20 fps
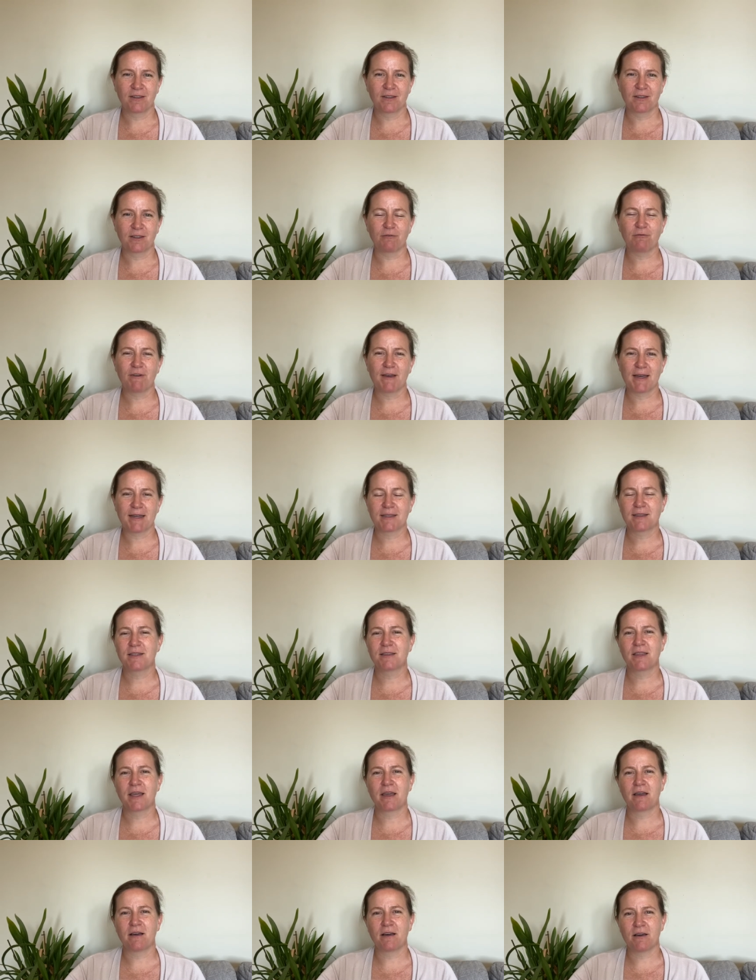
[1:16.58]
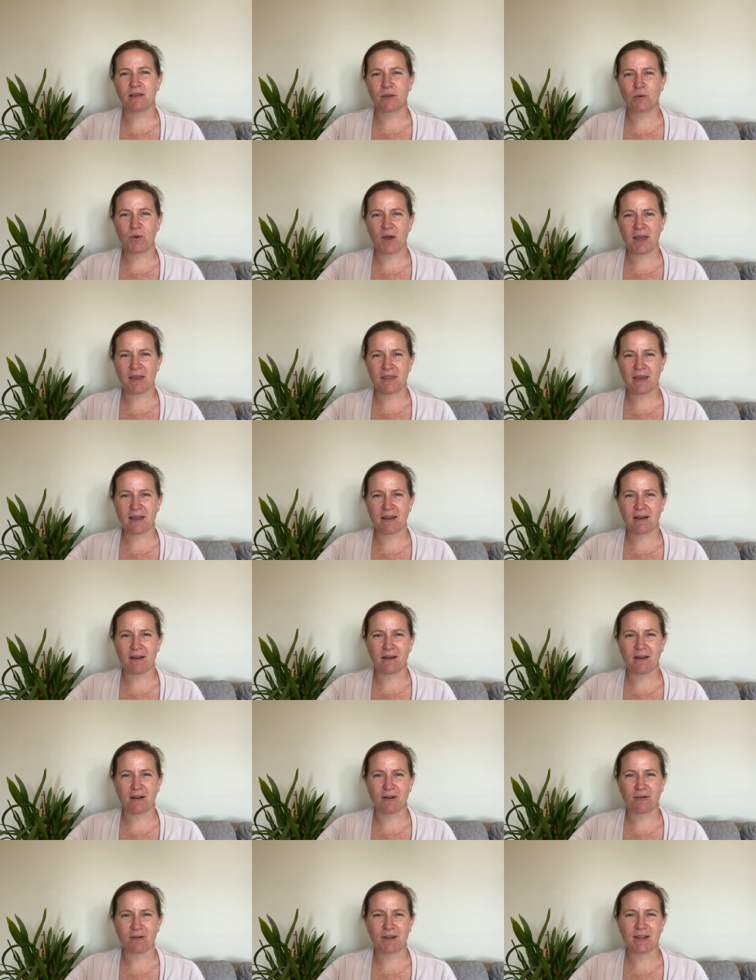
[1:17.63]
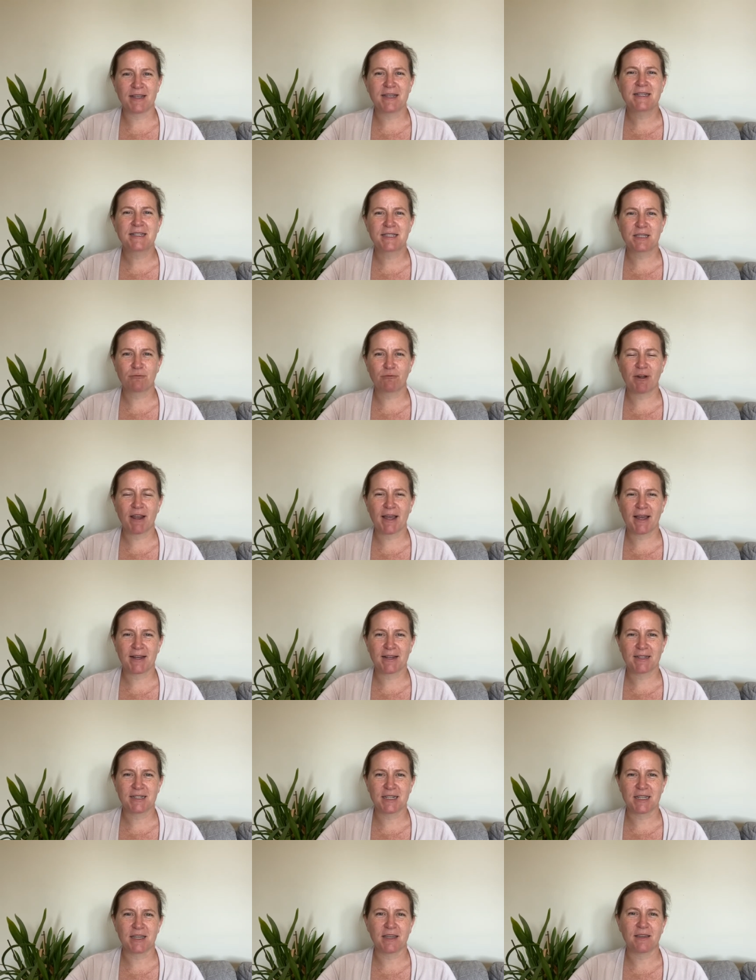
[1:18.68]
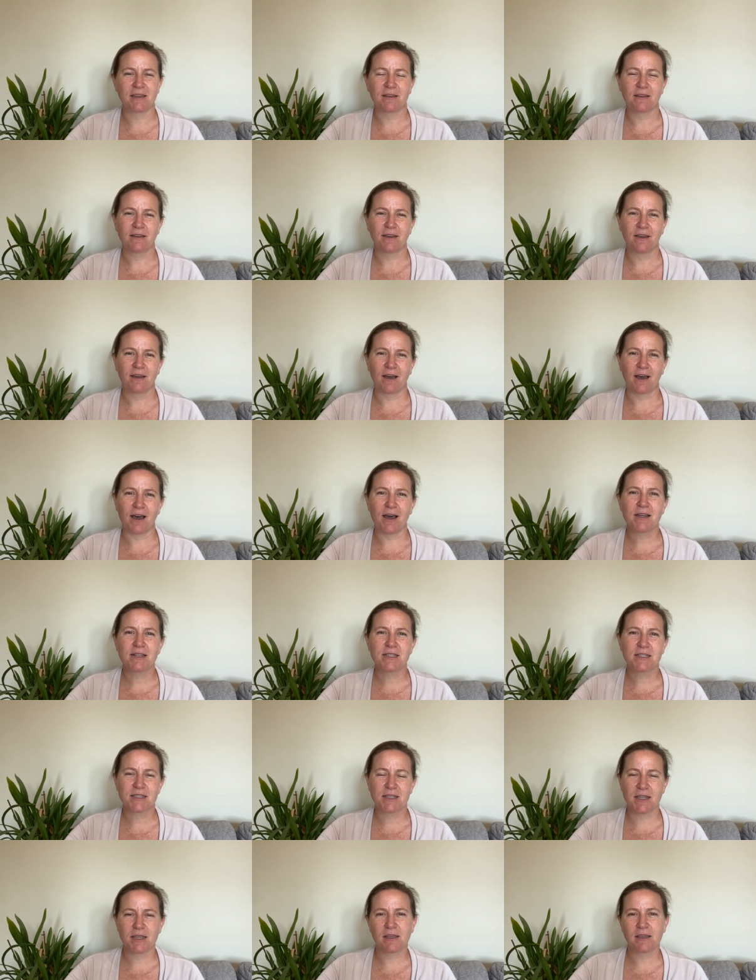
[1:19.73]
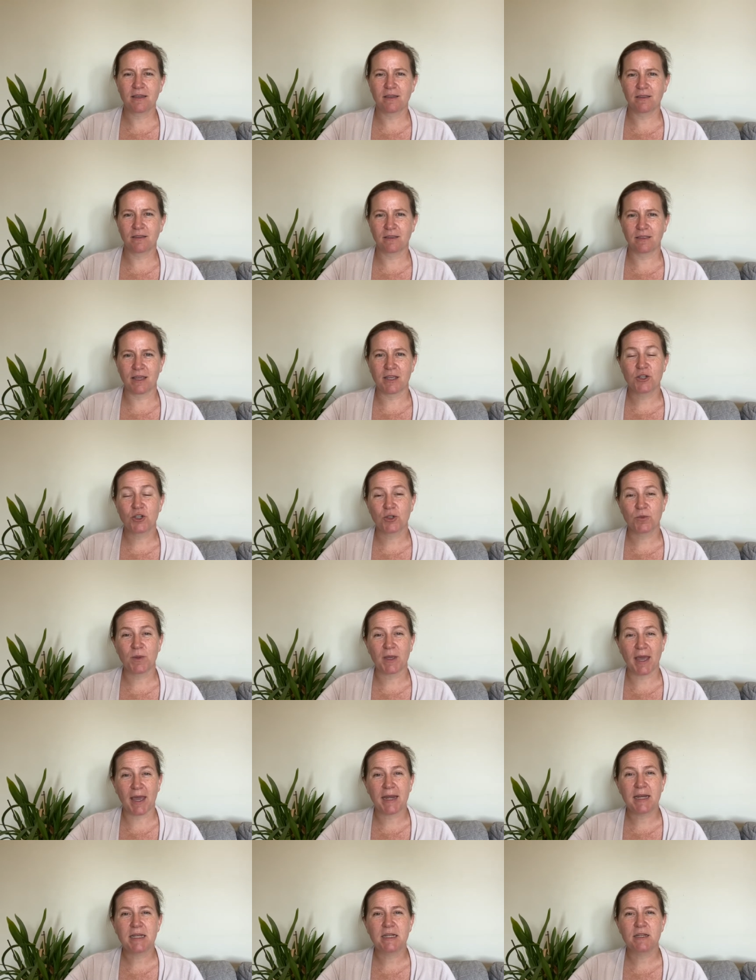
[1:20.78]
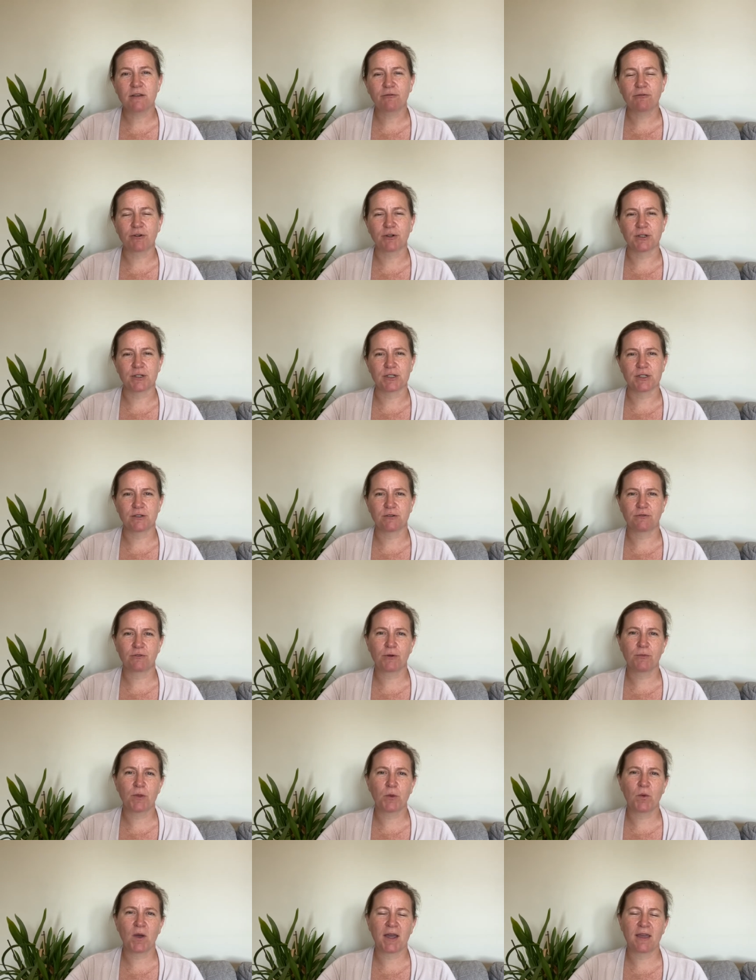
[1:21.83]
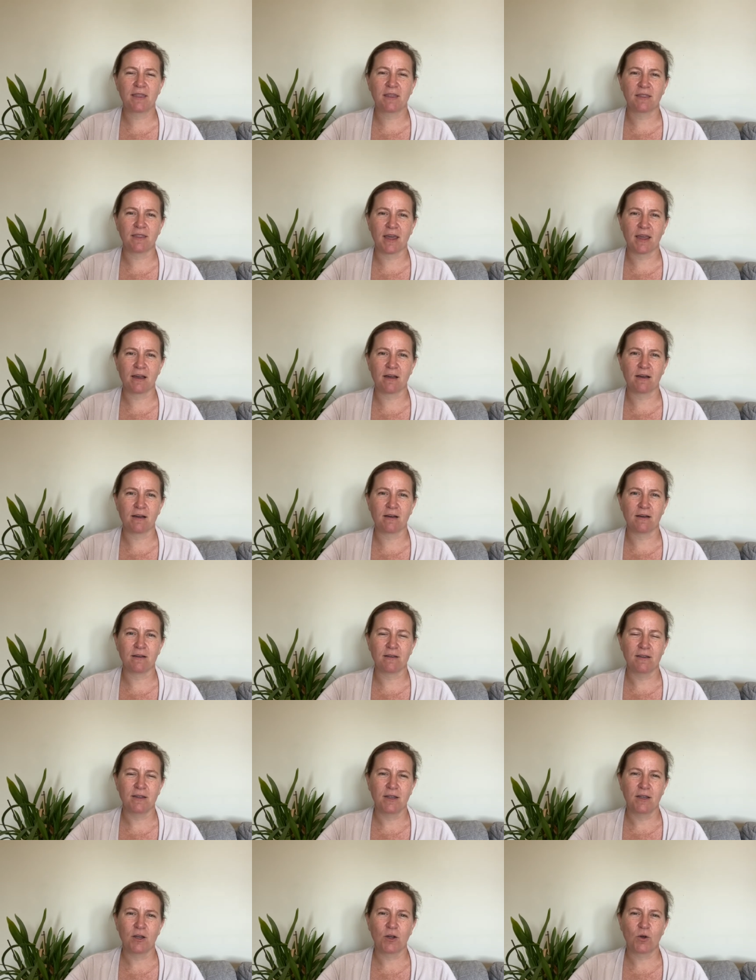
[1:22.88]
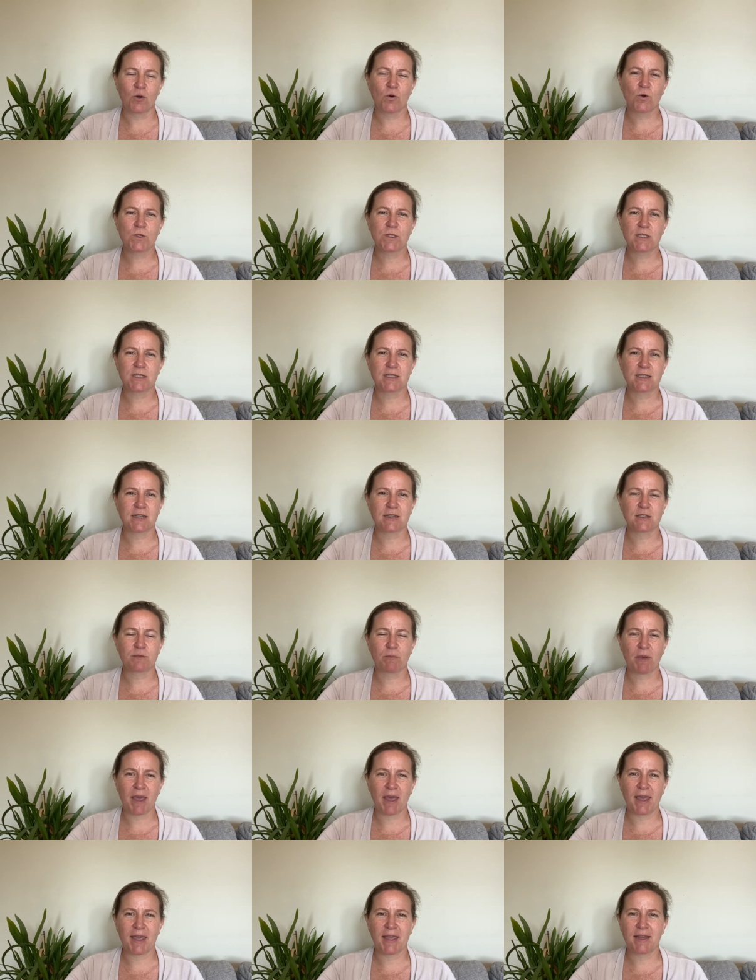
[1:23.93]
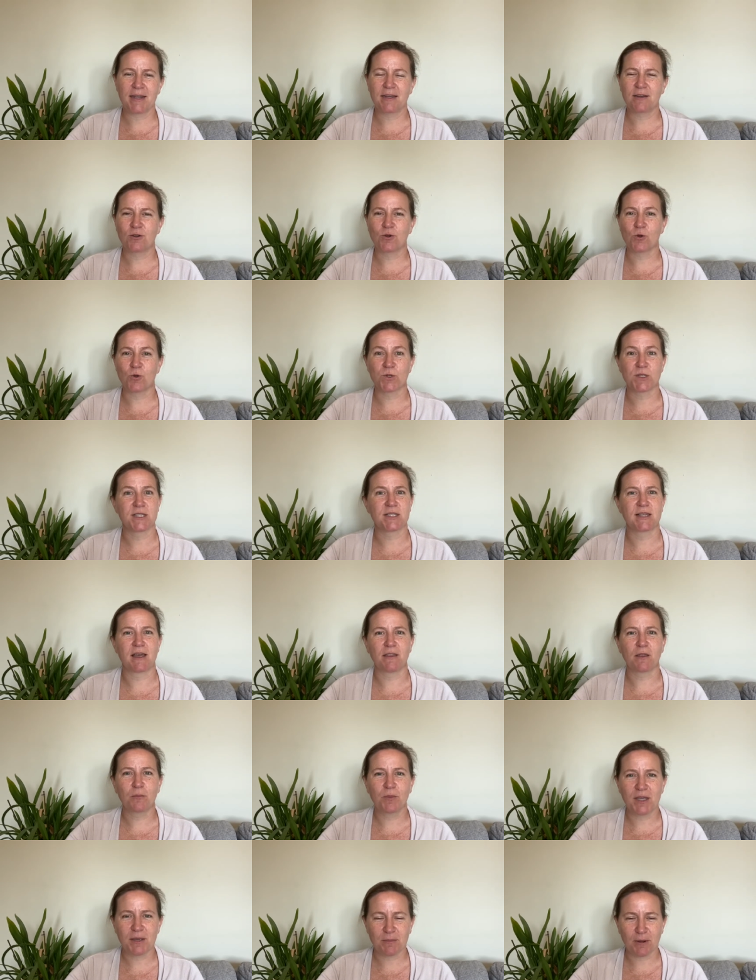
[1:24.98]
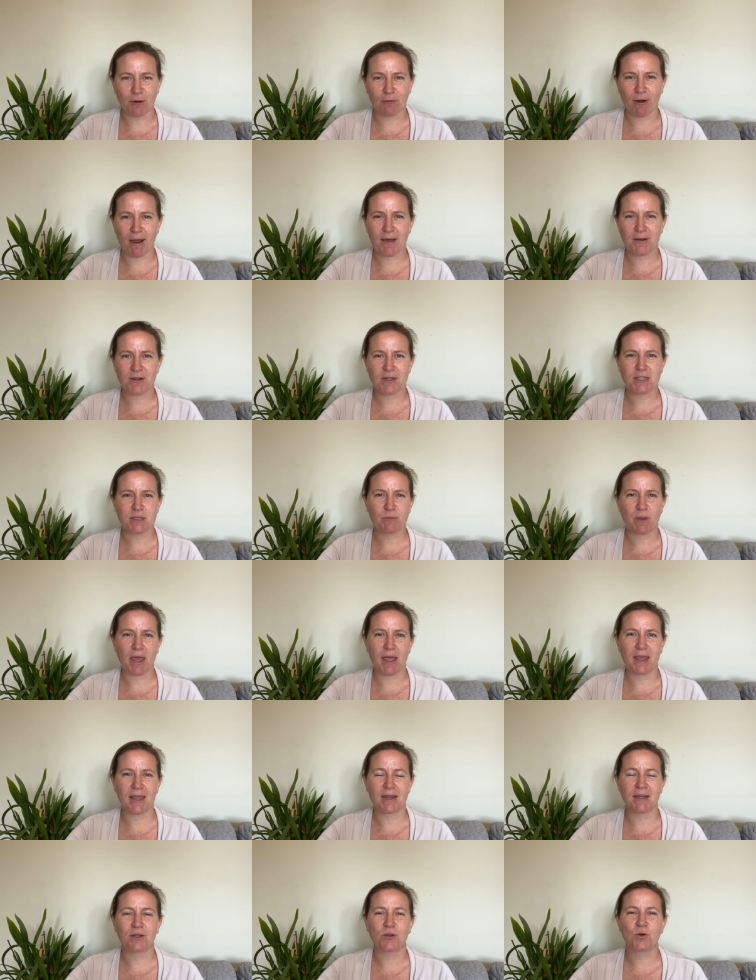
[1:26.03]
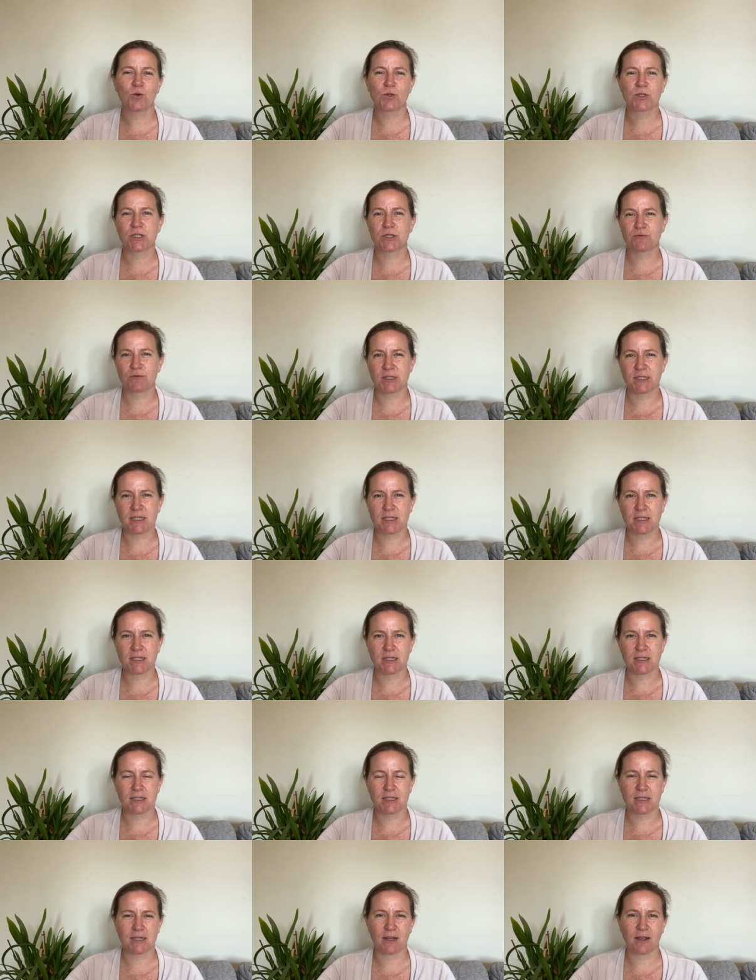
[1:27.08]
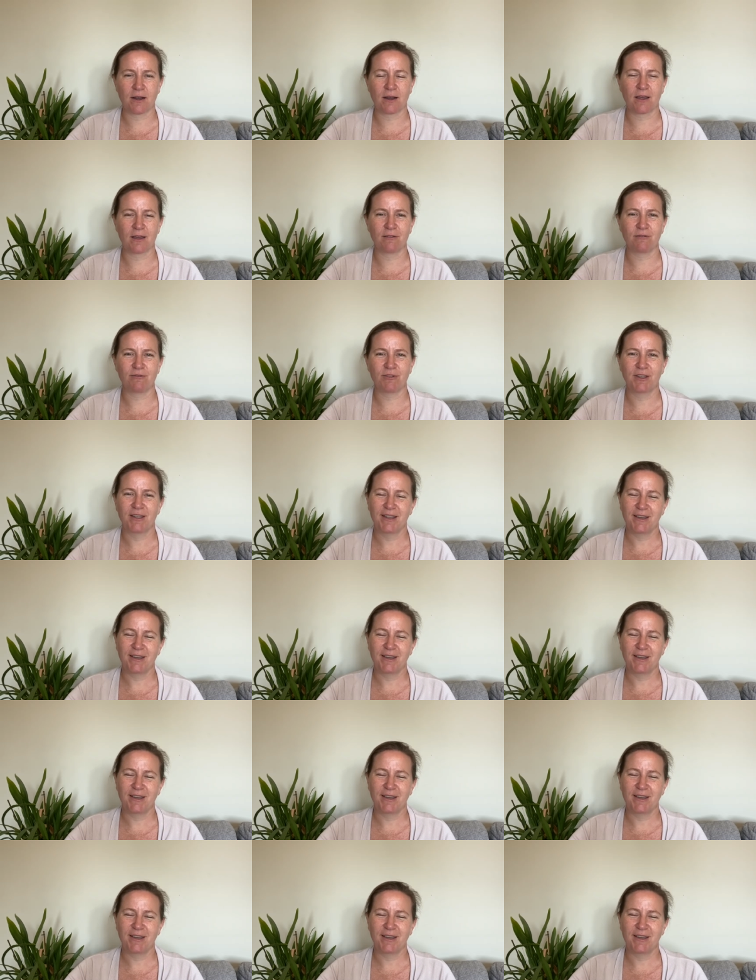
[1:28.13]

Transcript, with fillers: the fact that they are the way they are is the reality. Us thinking that they should be any different from the way that they are causes us pain, causes other people around us pain, causes resistance in our life,